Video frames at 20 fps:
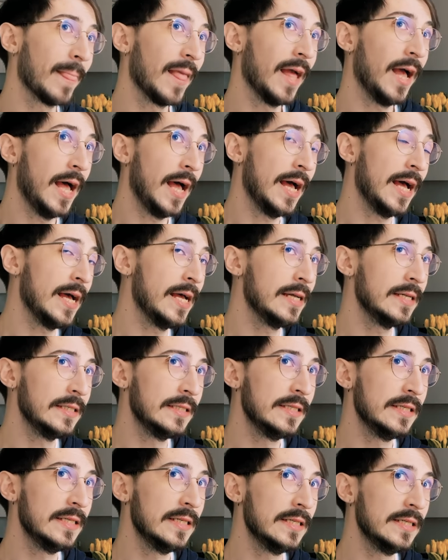
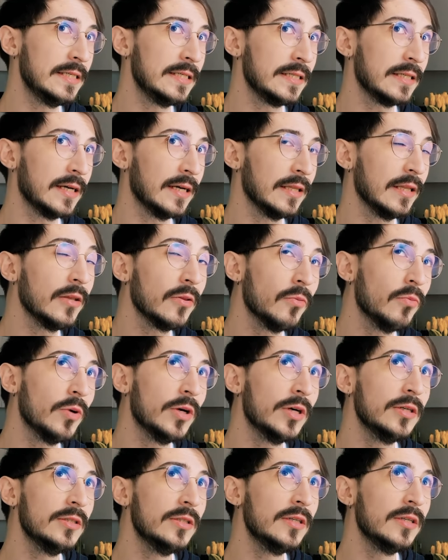And another
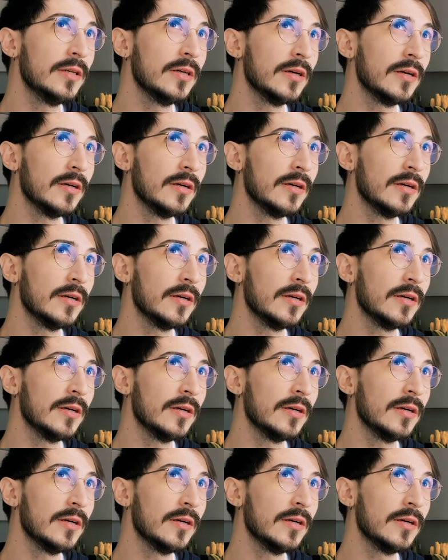one,